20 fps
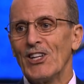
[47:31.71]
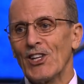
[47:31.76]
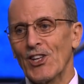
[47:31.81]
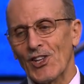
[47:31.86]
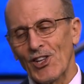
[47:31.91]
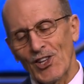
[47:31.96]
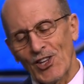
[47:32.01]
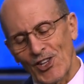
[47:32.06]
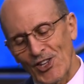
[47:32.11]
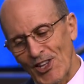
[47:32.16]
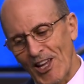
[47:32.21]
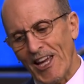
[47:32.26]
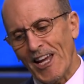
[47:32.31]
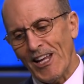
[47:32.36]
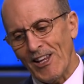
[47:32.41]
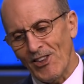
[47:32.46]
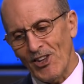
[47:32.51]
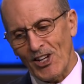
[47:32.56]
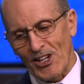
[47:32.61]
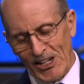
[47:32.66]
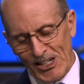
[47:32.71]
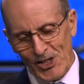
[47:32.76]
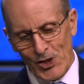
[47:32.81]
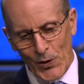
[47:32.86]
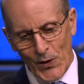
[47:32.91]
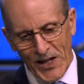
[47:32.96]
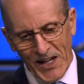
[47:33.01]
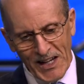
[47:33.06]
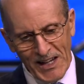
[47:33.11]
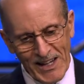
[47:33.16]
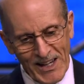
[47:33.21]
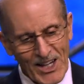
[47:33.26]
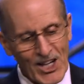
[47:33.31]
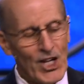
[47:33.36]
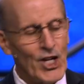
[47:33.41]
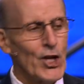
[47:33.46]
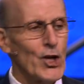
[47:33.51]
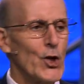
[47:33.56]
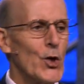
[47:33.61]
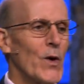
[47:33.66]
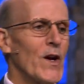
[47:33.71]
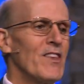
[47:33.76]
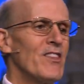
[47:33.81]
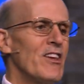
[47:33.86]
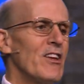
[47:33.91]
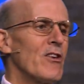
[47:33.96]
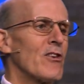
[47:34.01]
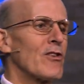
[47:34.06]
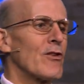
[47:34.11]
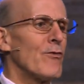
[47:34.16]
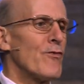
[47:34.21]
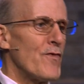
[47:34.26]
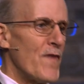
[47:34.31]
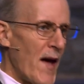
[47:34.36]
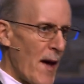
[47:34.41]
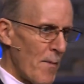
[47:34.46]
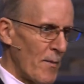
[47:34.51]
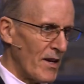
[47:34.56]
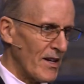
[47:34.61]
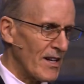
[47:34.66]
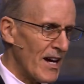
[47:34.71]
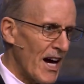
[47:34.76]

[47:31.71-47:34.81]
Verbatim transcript: to sustain the country during the years of famine.